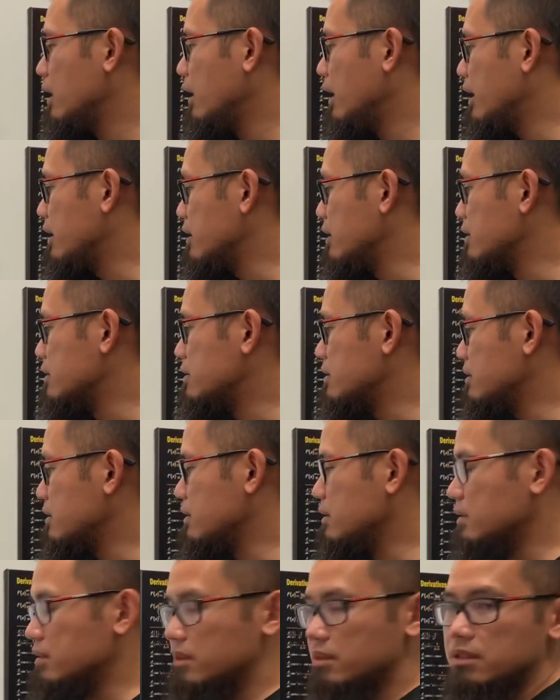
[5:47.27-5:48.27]
And this
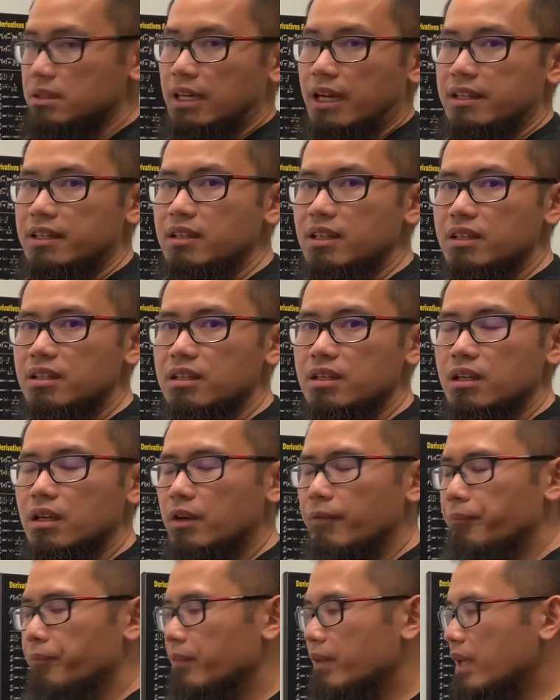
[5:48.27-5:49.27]
is the identity.
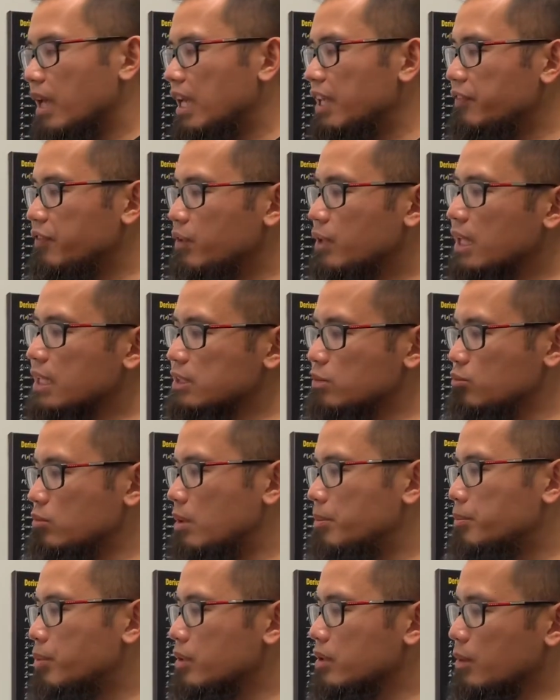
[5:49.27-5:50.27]
And if you guys
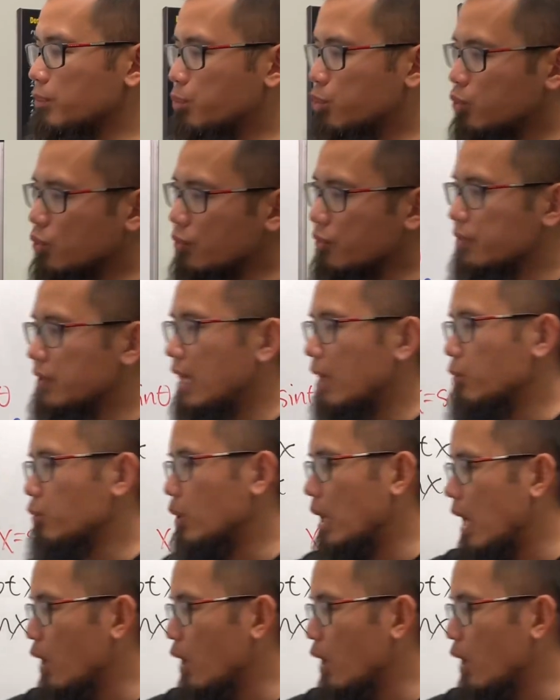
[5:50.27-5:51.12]
remember the proof that